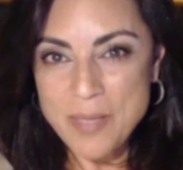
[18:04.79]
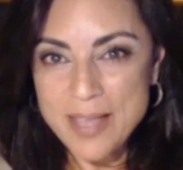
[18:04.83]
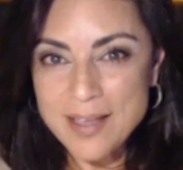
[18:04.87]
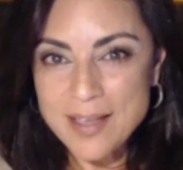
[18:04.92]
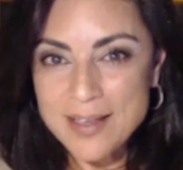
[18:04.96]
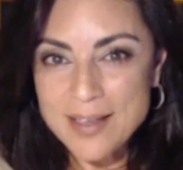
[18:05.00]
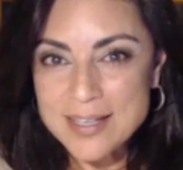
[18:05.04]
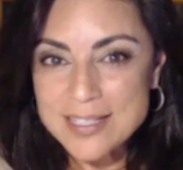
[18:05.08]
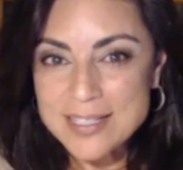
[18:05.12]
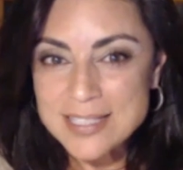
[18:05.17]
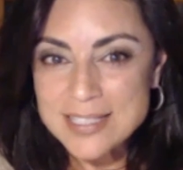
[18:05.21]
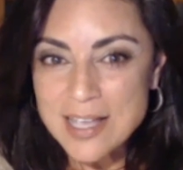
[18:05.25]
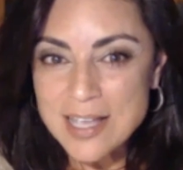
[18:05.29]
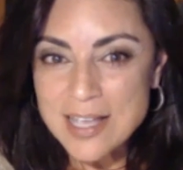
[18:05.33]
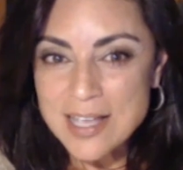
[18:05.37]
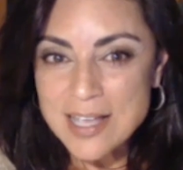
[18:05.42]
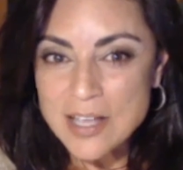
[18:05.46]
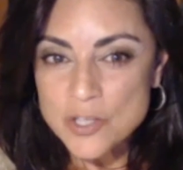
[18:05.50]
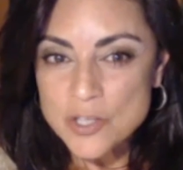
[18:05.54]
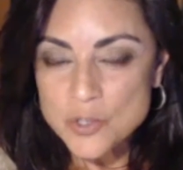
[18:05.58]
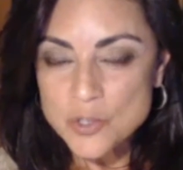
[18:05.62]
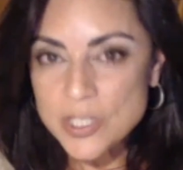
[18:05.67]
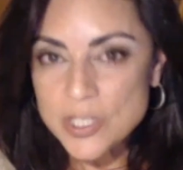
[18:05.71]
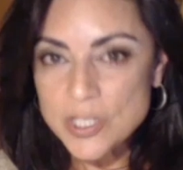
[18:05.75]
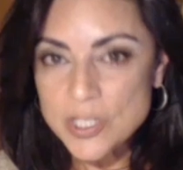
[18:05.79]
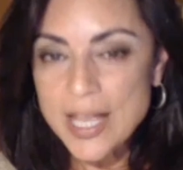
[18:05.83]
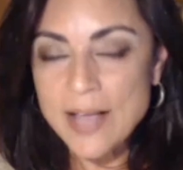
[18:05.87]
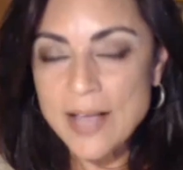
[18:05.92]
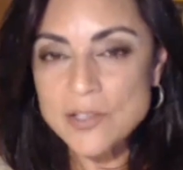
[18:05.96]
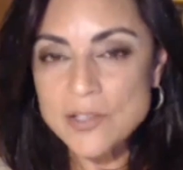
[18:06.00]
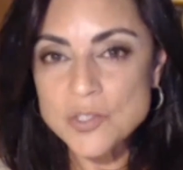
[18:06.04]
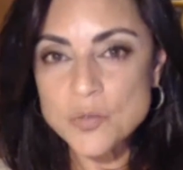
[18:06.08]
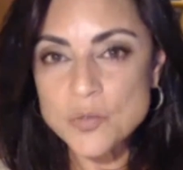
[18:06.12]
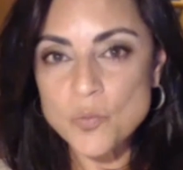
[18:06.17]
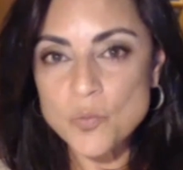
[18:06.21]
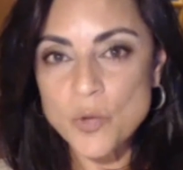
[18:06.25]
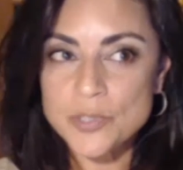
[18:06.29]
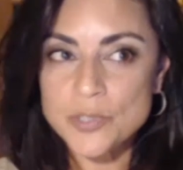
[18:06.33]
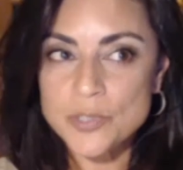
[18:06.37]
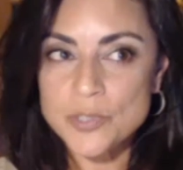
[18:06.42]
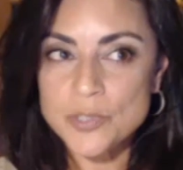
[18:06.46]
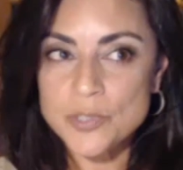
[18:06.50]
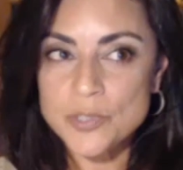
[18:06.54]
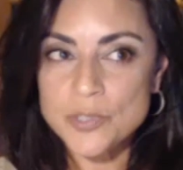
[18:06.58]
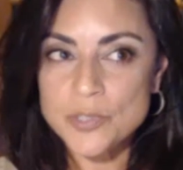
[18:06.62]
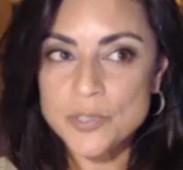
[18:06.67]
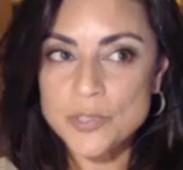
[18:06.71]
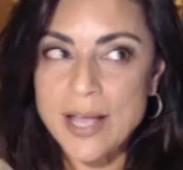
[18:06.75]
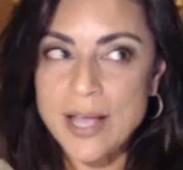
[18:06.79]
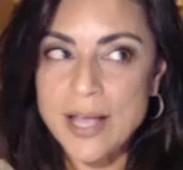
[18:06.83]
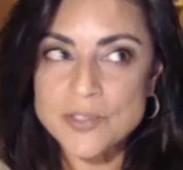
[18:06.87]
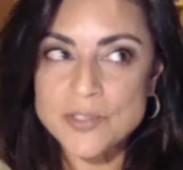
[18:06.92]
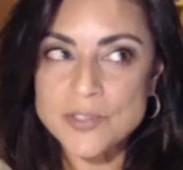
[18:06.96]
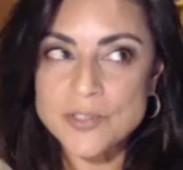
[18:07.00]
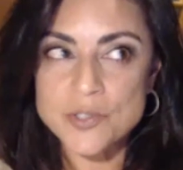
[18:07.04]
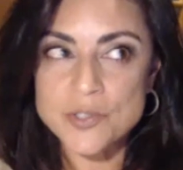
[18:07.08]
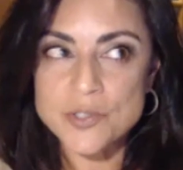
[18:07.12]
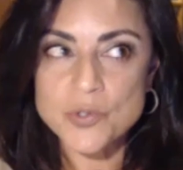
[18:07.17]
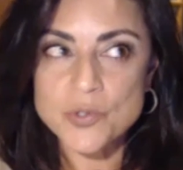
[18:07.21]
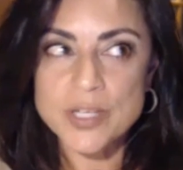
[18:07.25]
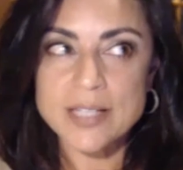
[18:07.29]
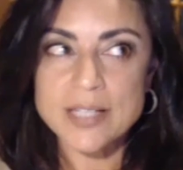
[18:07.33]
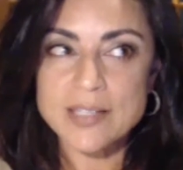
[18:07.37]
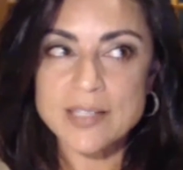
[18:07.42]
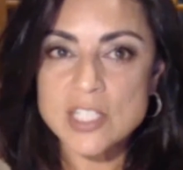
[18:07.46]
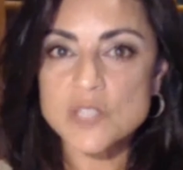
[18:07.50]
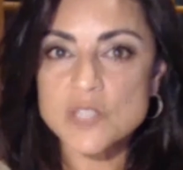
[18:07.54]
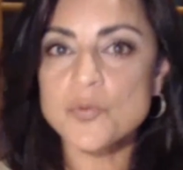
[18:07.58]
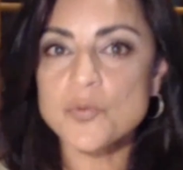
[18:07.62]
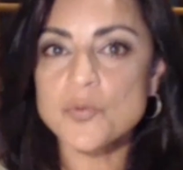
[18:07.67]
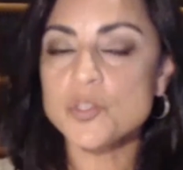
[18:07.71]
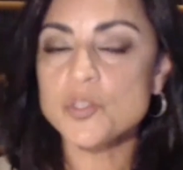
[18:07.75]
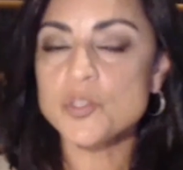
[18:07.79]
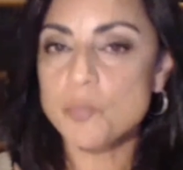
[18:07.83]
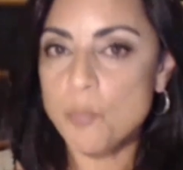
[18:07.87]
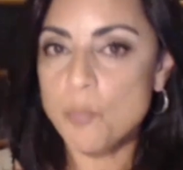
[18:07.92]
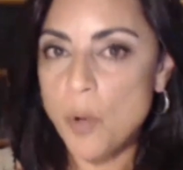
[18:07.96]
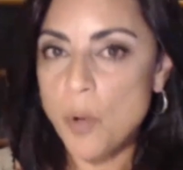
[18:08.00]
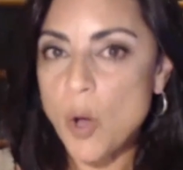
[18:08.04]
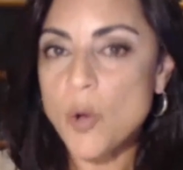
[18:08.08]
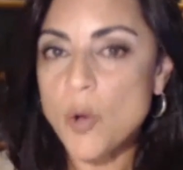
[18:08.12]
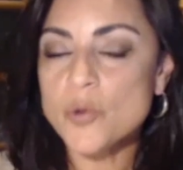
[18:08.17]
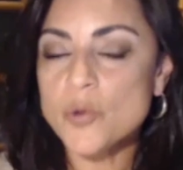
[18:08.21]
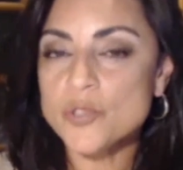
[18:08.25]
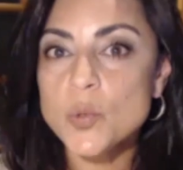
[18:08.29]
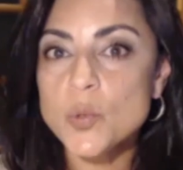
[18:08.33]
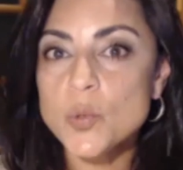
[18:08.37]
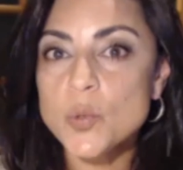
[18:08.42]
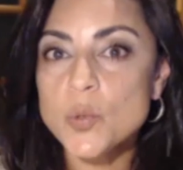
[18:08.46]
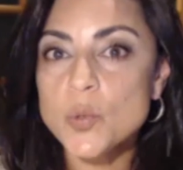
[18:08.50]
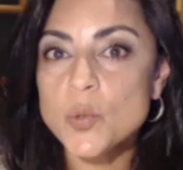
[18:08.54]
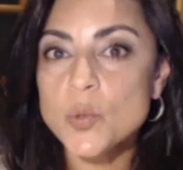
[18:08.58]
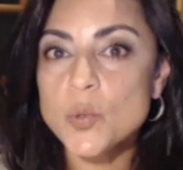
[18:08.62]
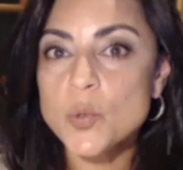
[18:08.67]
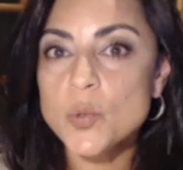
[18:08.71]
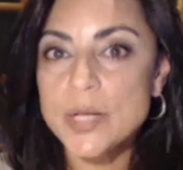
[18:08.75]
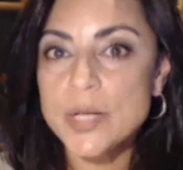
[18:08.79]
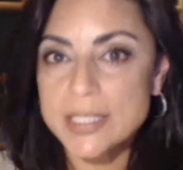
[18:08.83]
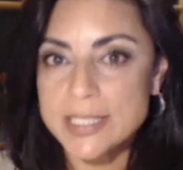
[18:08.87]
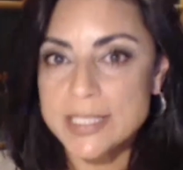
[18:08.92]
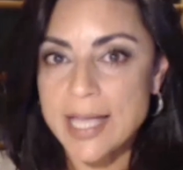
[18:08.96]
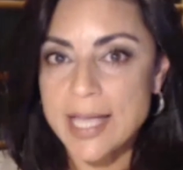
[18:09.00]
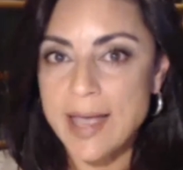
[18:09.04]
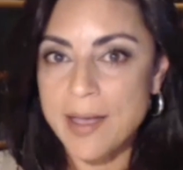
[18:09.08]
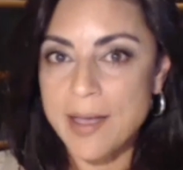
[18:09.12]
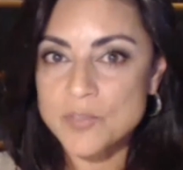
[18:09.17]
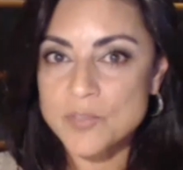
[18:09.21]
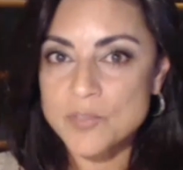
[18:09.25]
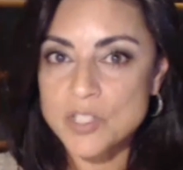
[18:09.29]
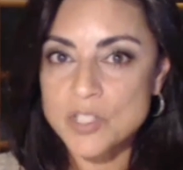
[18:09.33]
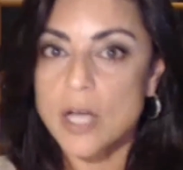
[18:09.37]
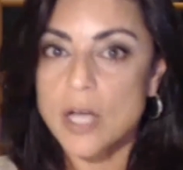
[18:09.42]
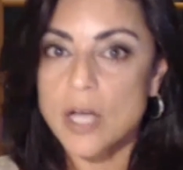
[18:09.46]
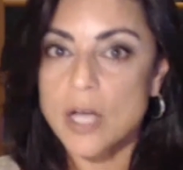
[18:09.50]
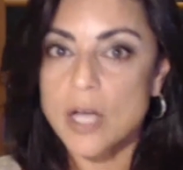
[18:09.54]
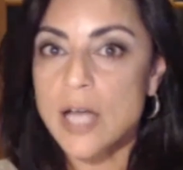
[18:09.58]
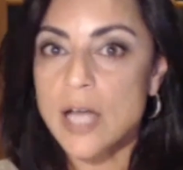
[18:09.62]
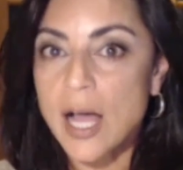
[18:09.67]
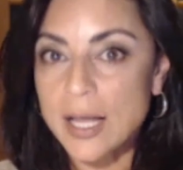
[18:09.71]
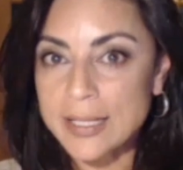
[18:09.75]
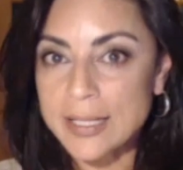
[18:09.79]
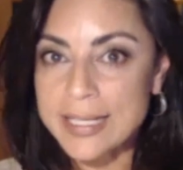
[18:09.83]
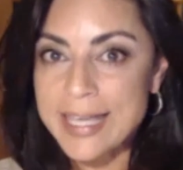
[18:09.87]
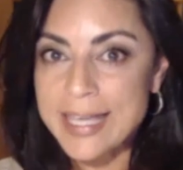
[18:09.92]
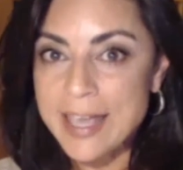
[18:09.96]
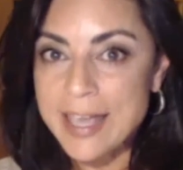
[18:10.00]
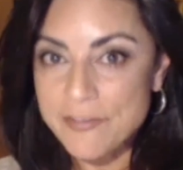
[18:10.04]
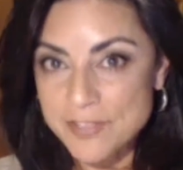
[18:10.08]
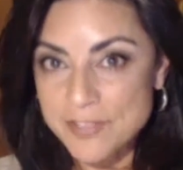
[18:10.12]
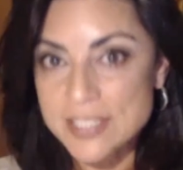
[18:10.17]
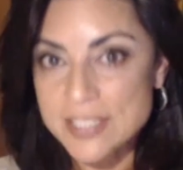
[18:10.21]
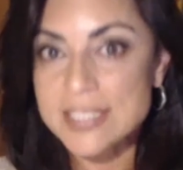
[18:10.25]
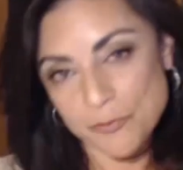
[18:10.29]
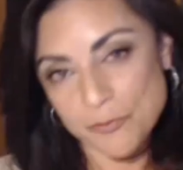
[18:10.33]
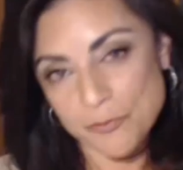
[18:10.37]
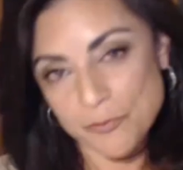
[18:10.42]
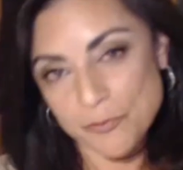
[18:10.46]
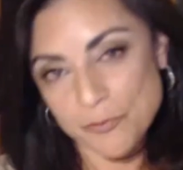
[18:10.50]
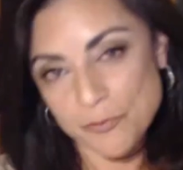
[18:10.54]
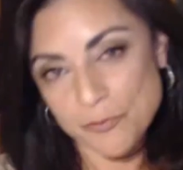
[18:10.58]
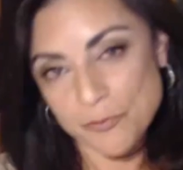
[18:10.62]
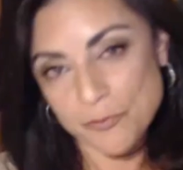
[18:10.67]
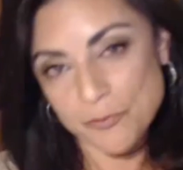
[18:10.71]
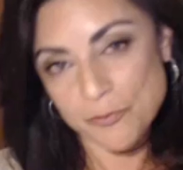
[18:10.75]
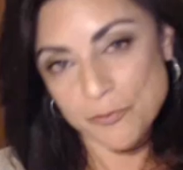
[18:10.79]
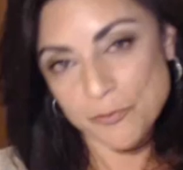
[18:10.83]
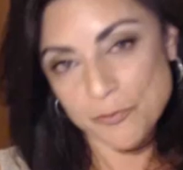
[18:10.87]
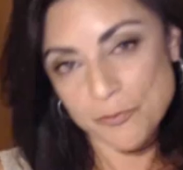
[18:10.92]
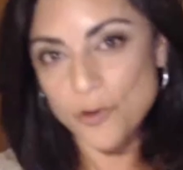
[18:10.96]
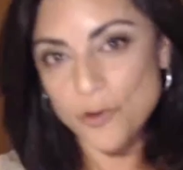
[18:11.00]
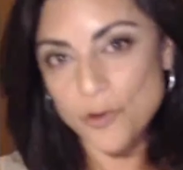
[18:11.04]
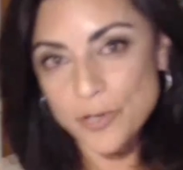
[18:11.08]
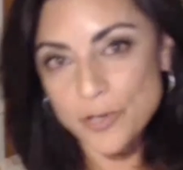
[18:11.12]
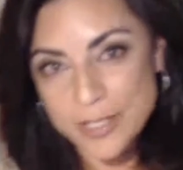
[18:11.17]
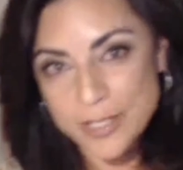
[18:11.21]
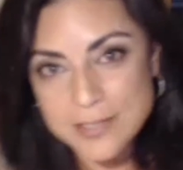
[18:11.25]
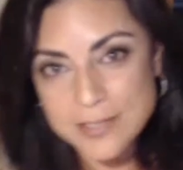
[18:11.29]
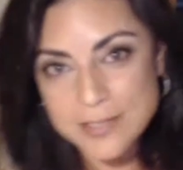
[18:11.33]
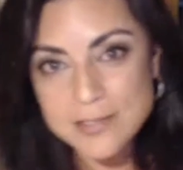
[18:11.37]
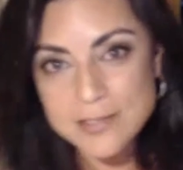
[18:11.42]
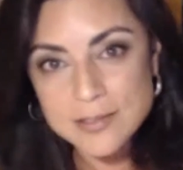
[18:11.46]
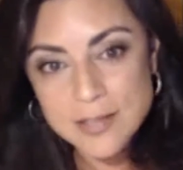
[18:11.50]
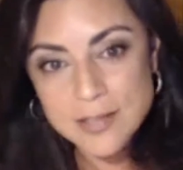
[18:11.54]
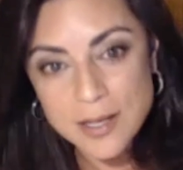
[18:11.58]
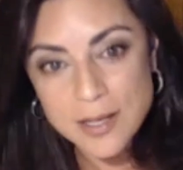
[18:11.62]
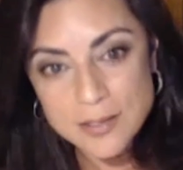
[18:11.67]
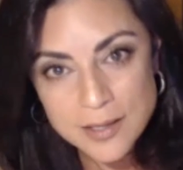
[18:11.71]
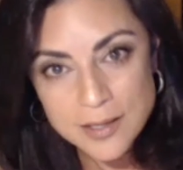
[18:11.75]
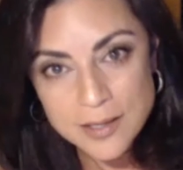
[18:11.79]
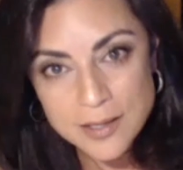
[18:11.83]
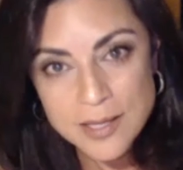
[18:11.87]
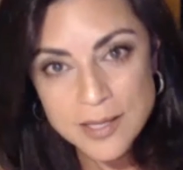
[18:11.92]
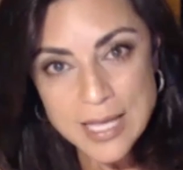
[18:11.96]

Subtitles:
because 2001 to 2003, this was post-coup attempts on Aliyev Sr. before his son